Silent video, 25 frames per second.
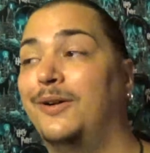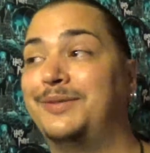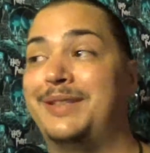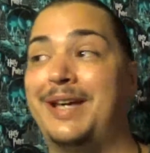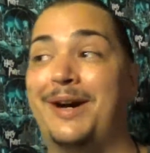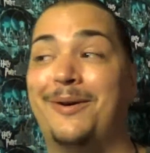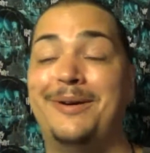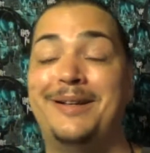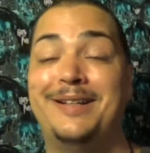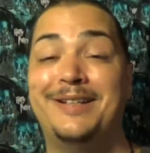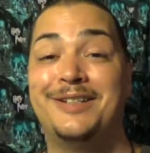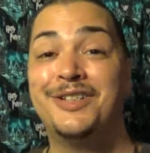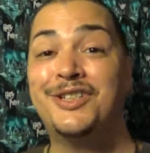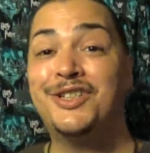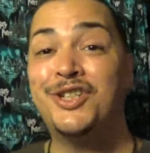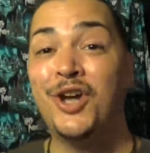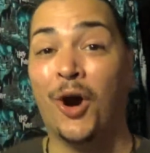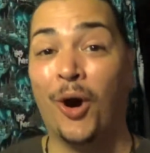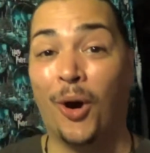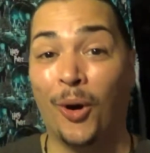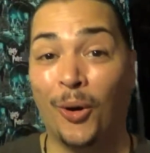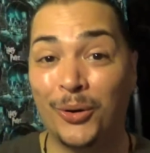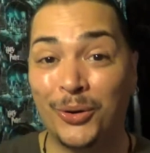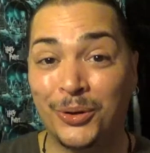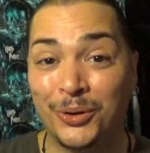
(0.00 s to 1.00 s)
Now, in
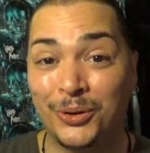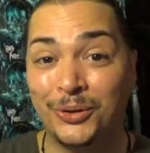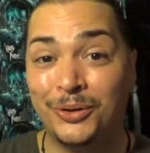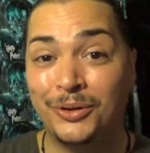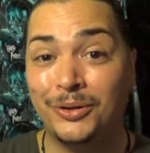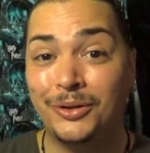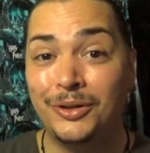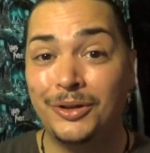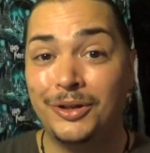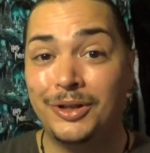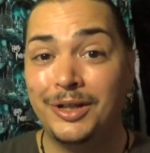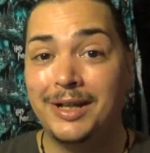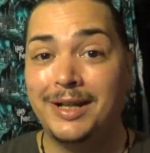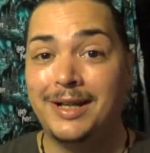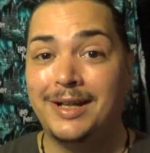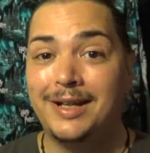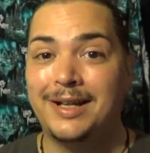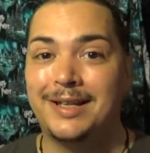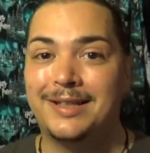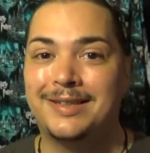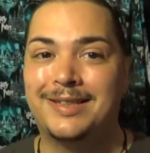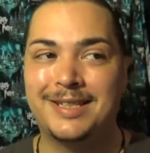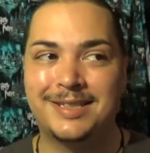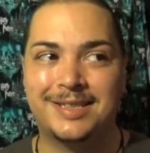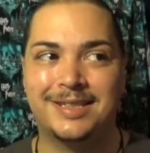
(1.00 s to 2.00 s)
total,
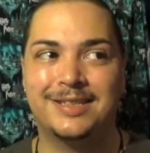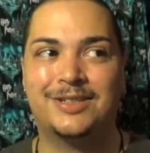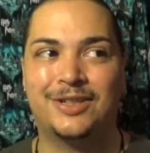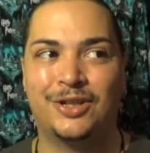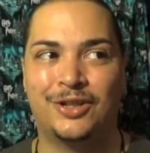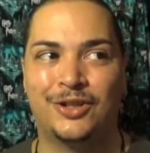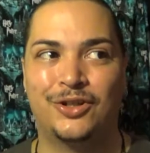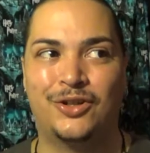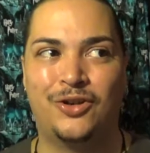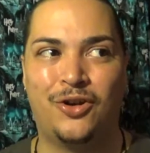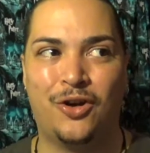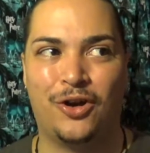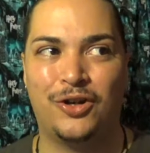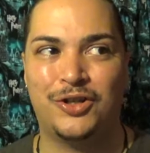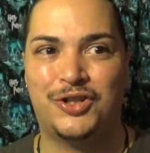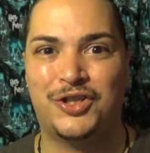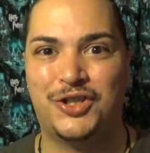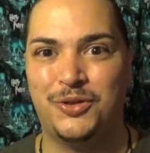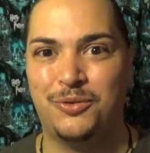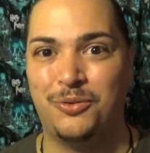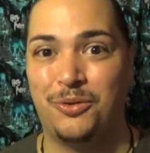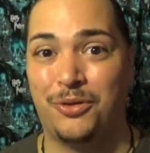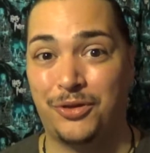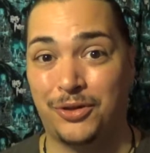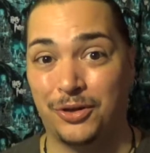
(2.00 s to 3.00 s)
this is going to cost
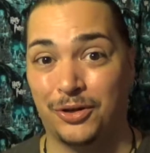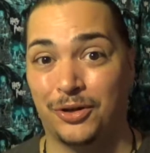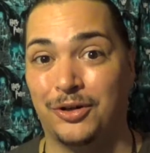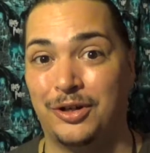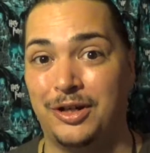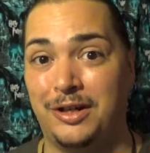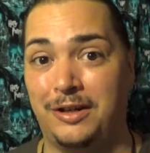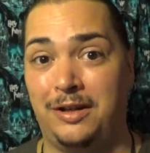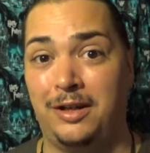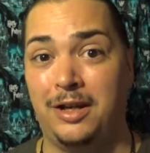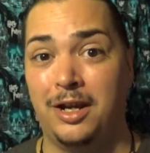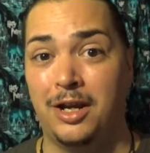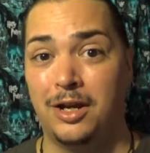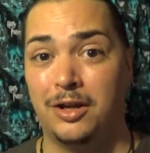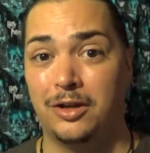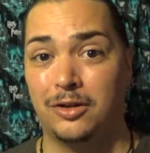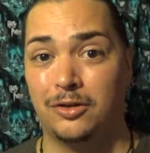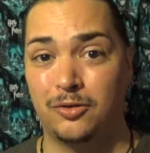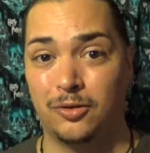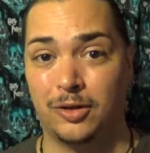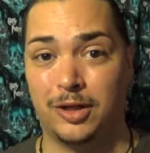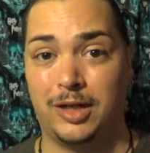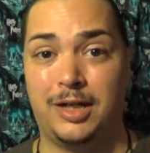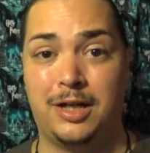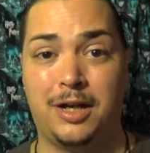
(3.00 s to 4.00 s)
you 30
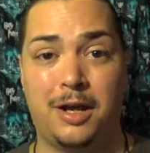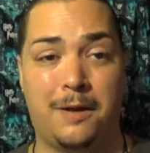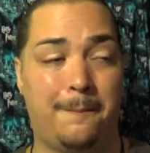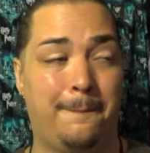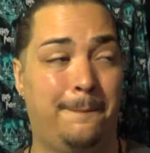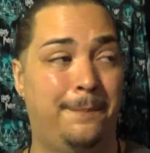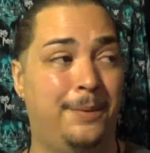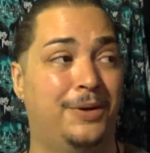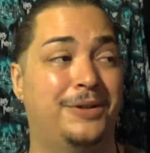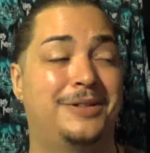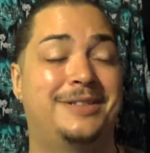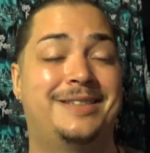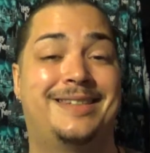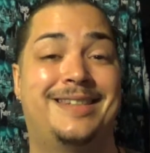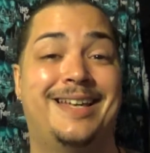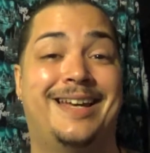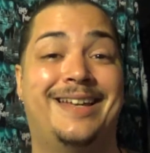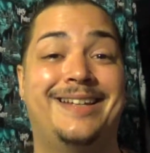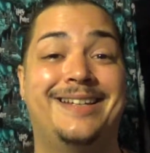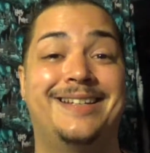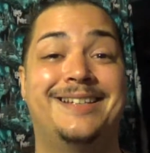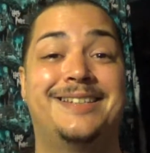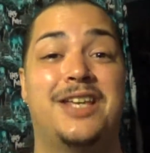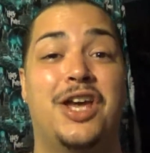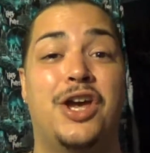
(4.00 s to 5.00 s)
green books. That
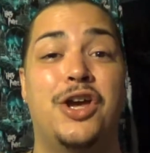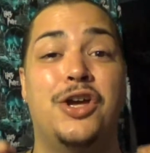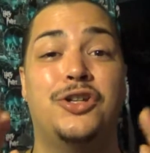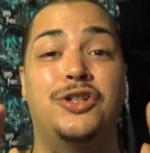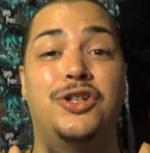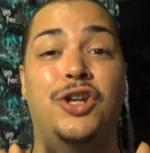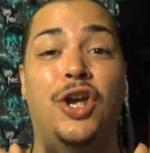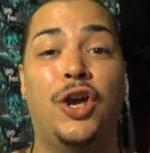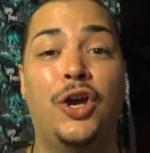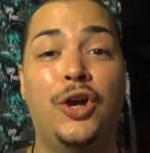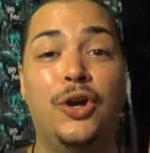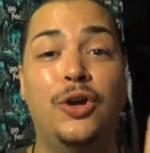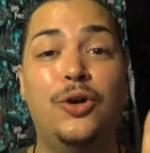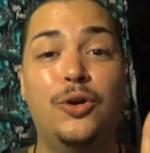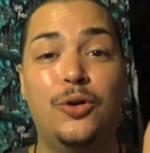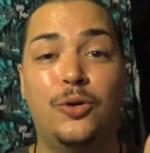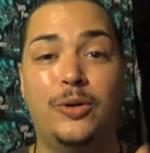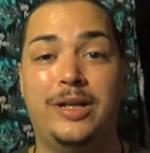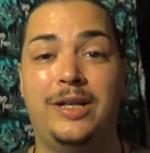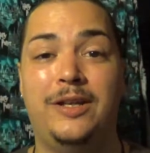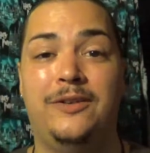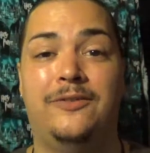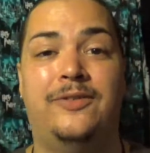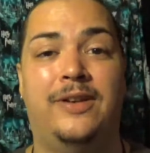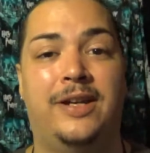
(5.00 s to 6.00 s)
is 2
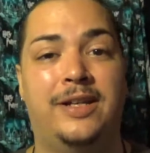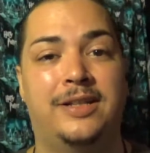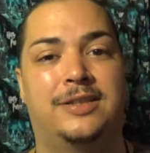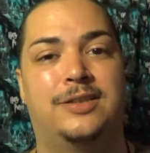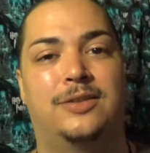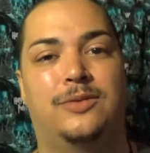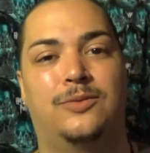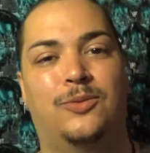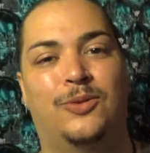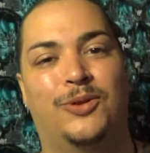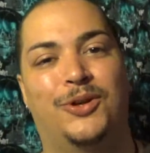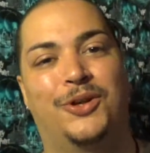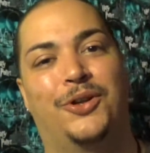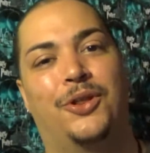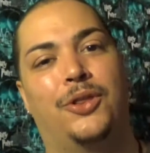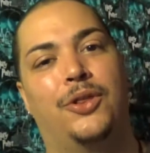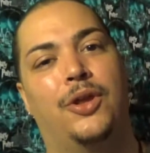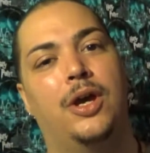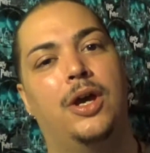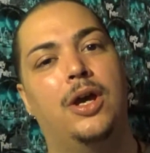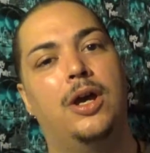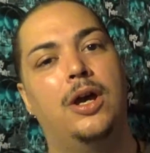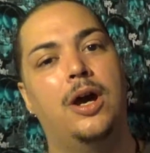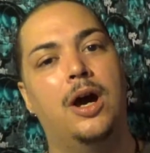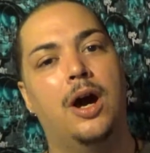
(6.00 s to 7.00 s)
events worth
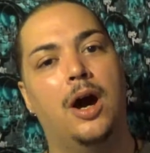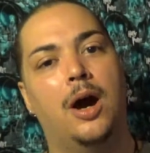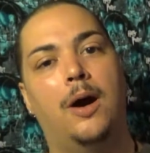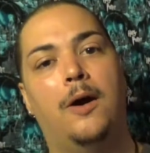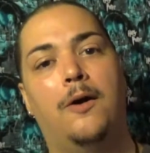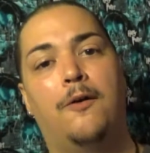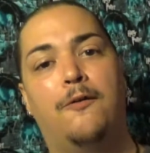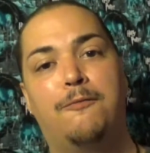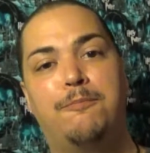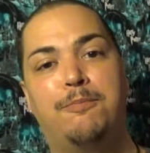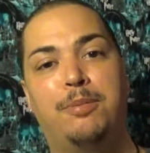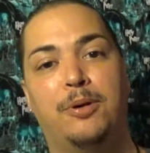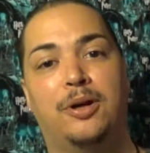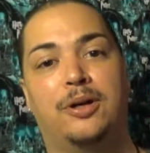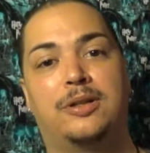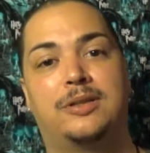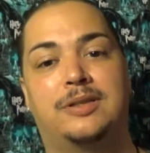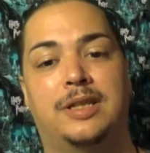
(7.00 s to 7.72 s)
of books